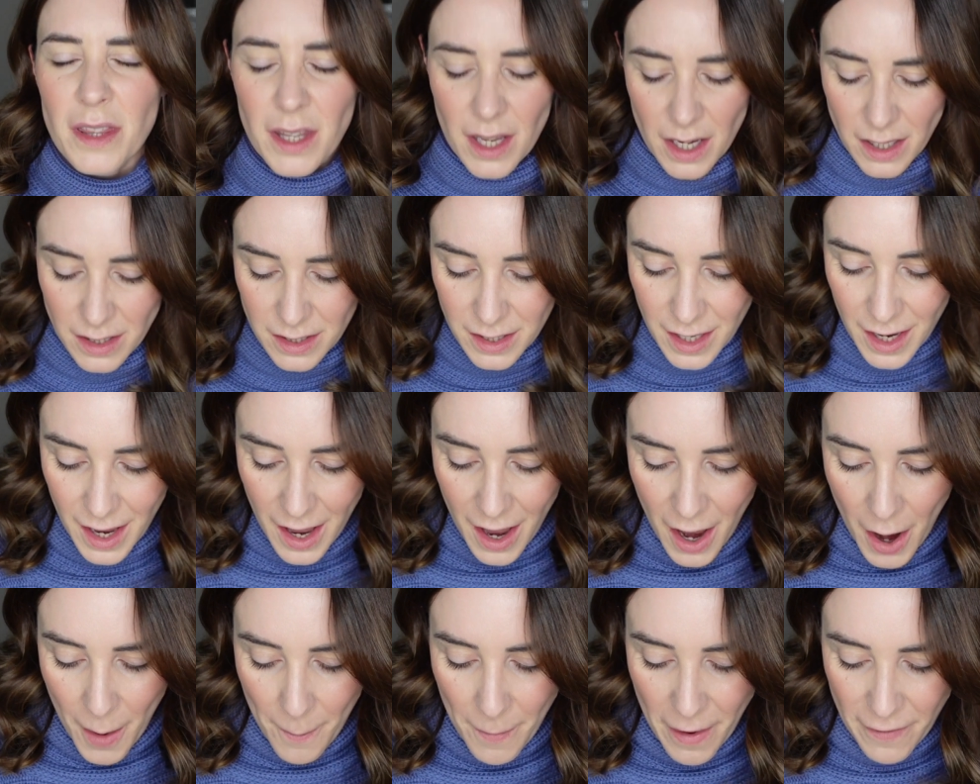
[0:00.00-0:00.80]
things.
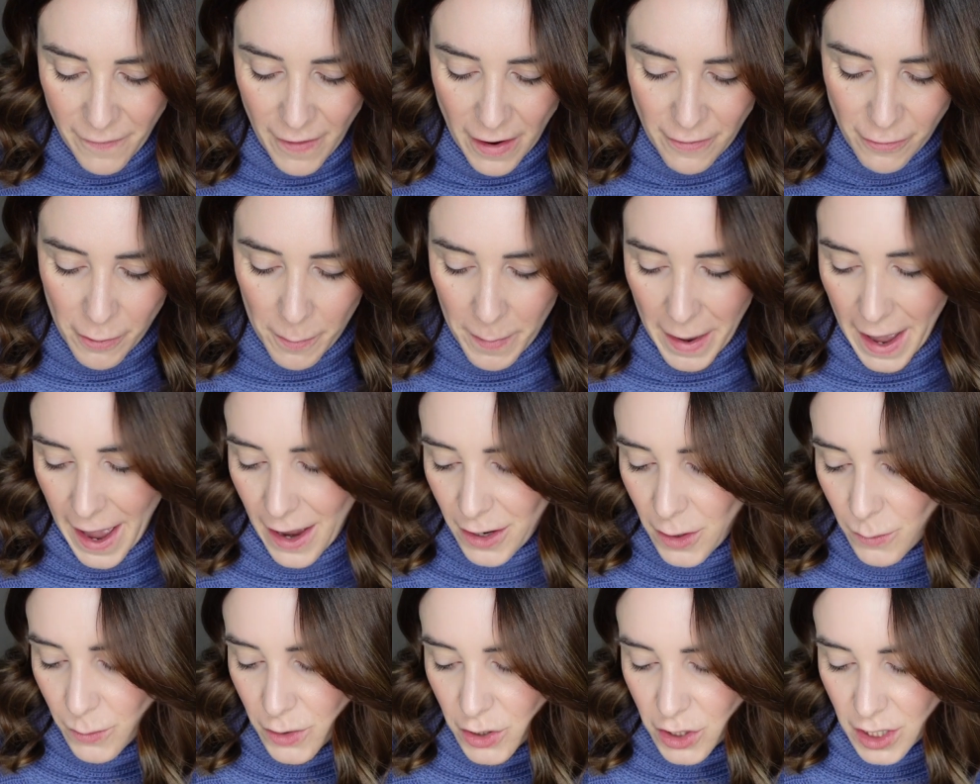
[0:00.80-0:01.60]
My favourite
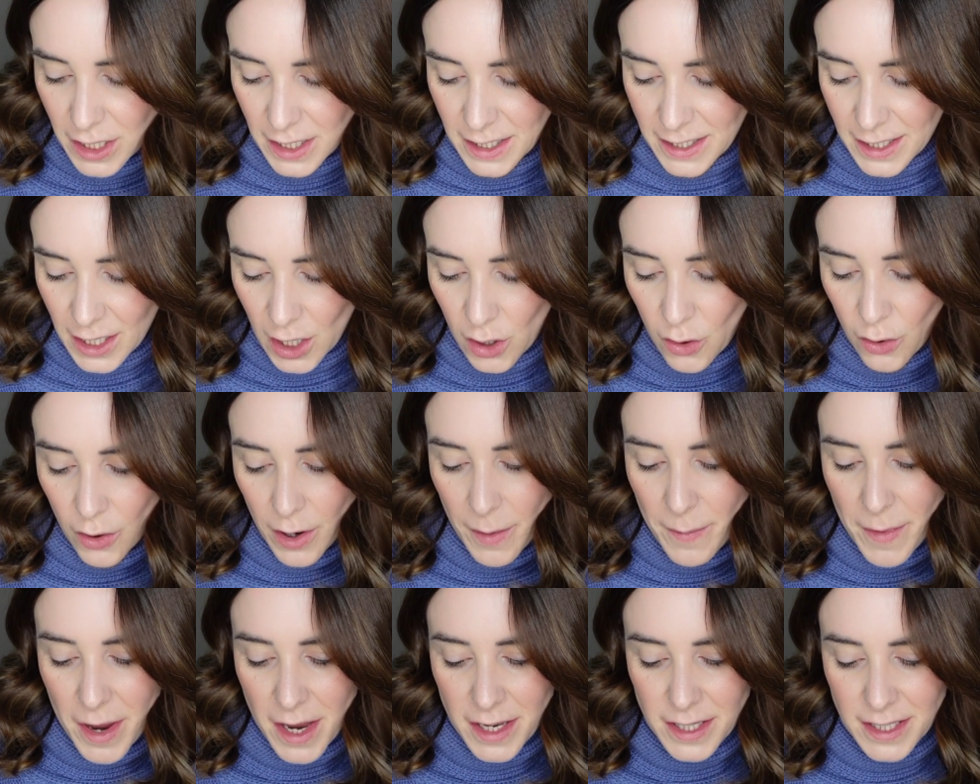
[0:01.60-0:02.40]
powder, which is the
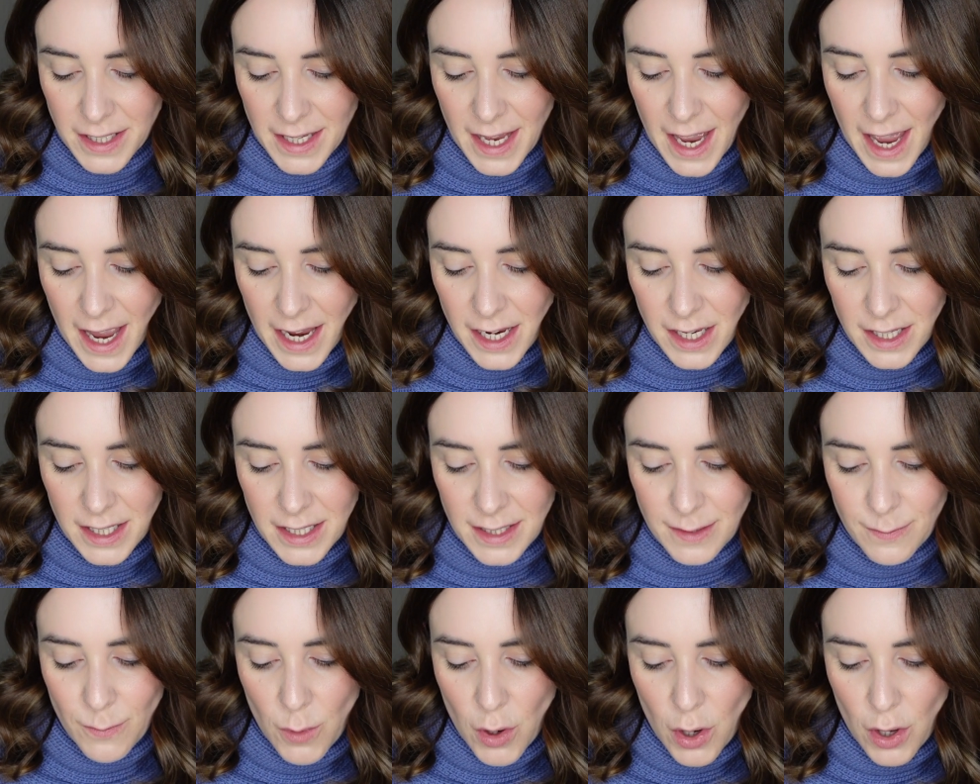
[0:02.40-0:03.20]
Mercier
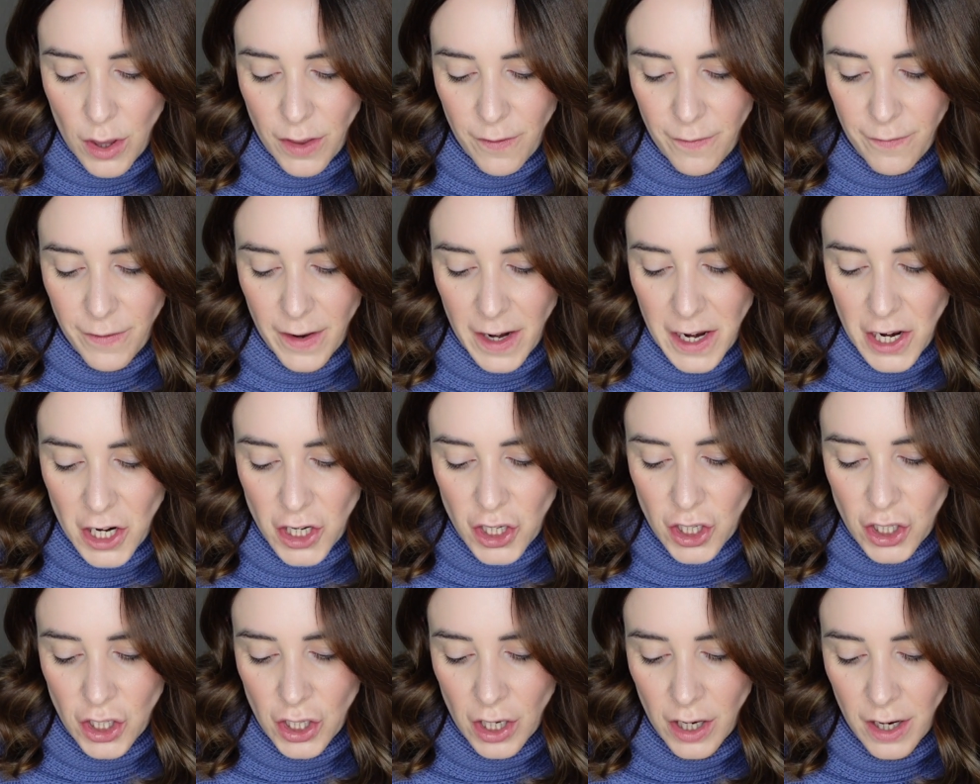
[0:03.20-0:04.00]
Smooth
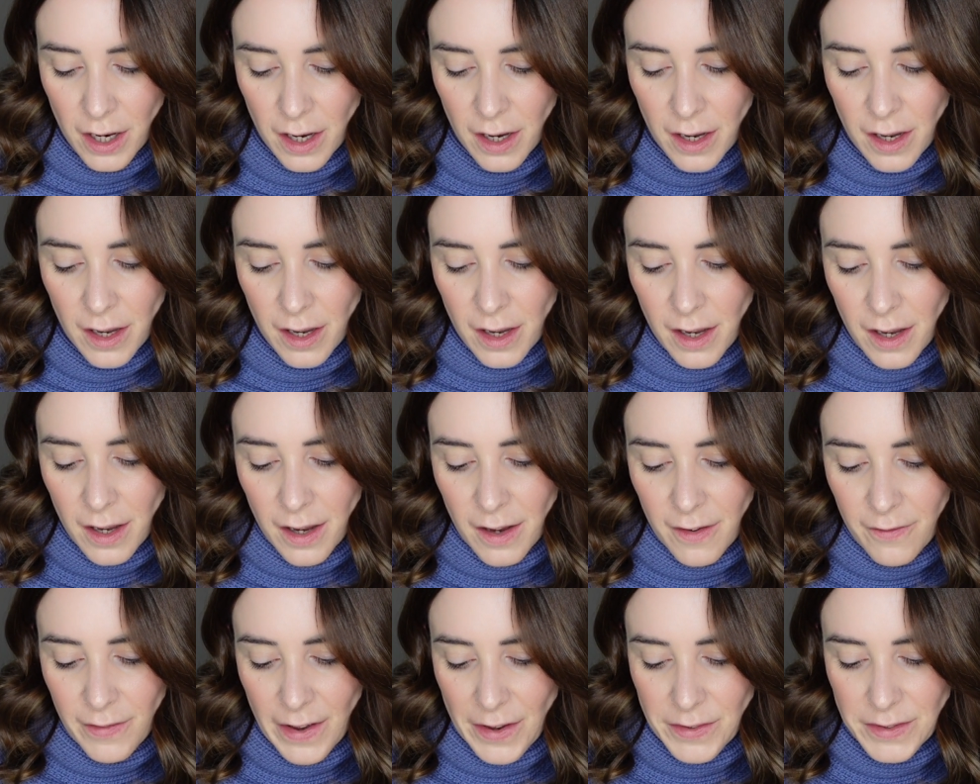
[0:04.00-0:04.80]
Finish
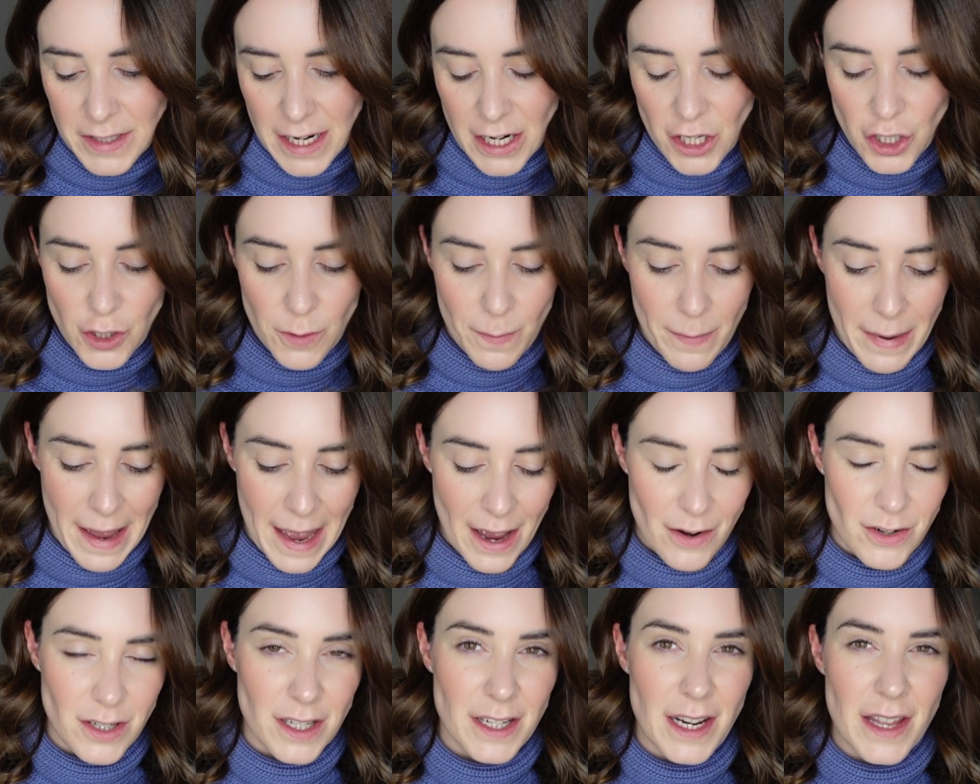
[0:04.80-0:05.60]
Foundation
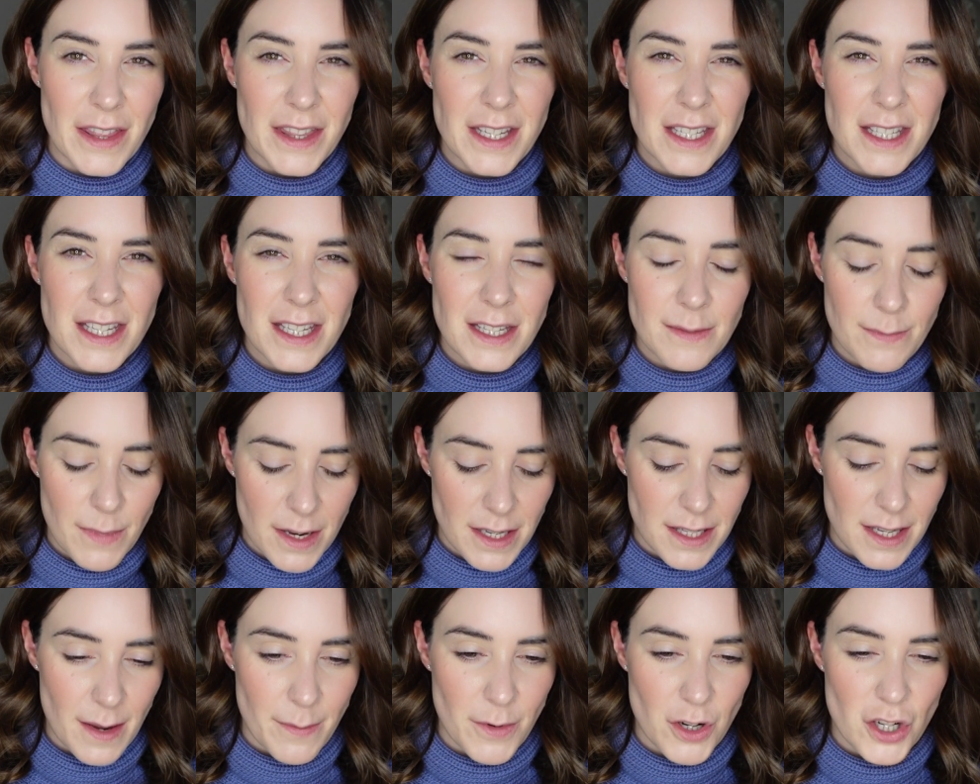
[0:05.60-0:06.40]
Powder. Now this is my
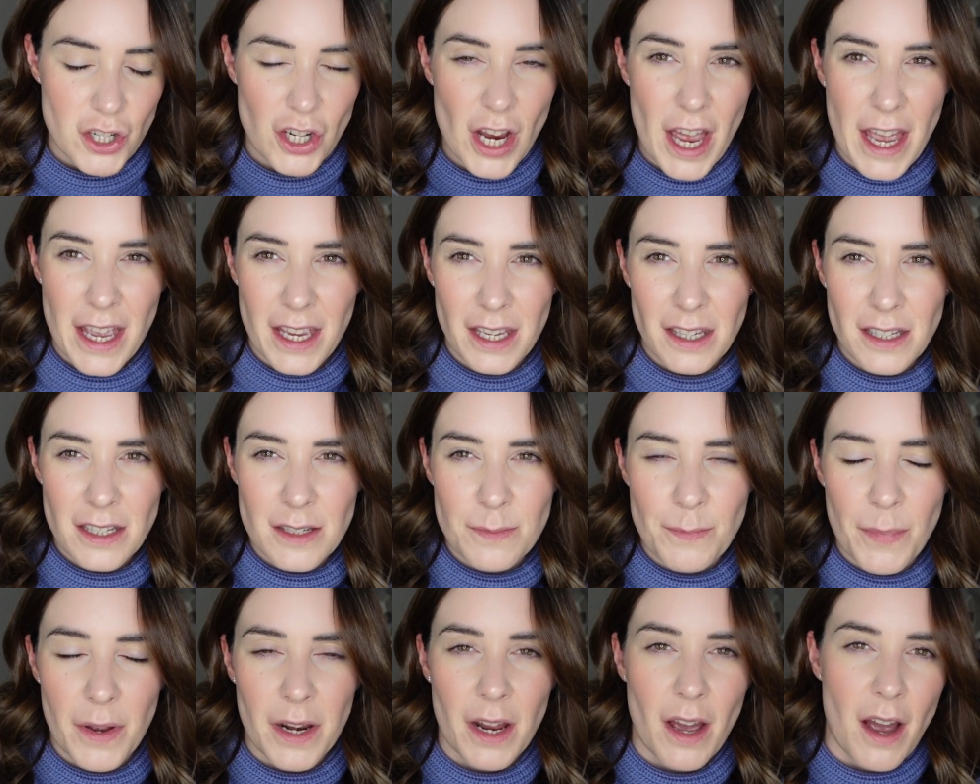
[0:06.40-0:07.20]
summer shade,
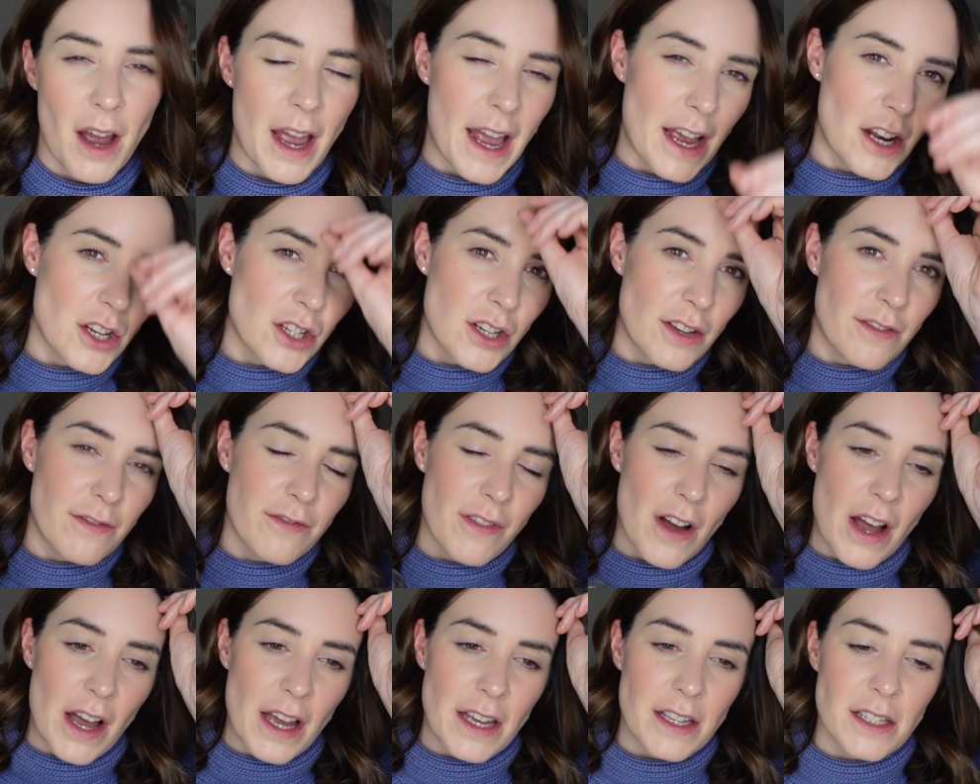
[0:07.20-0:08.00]
but I actually
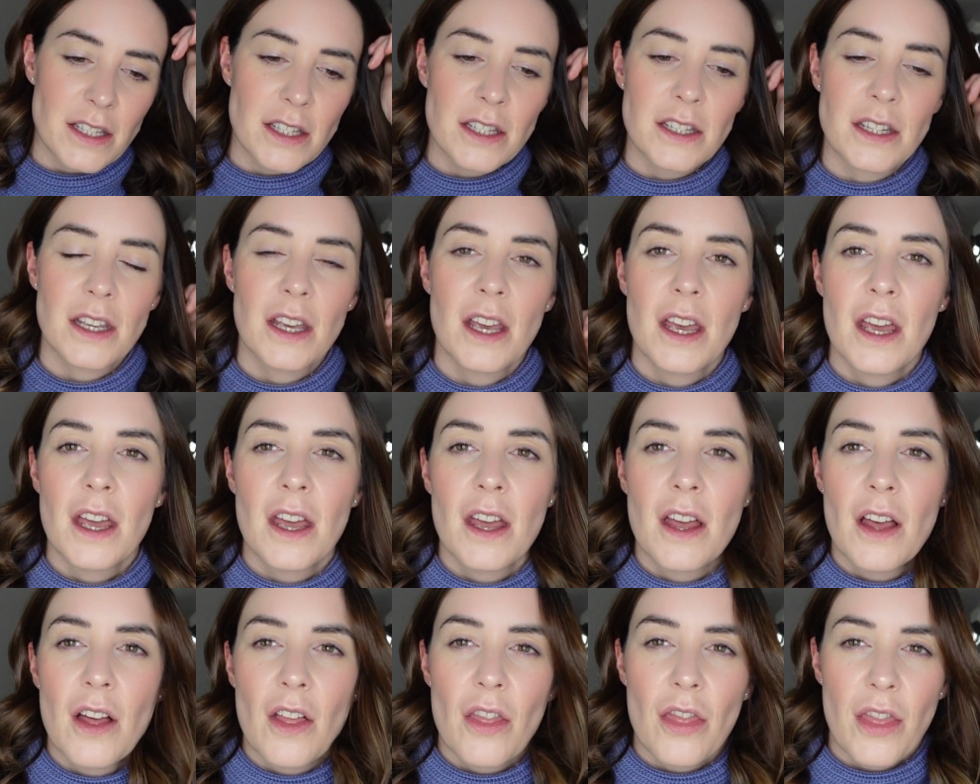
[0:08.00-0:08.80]
find
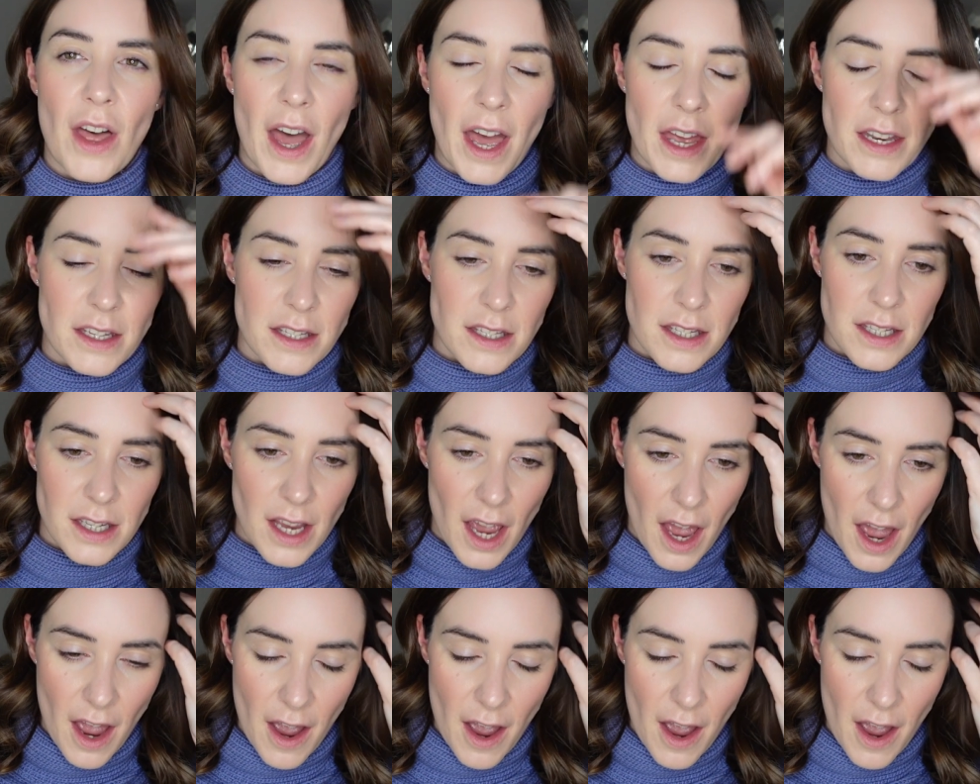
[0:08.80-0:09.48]
that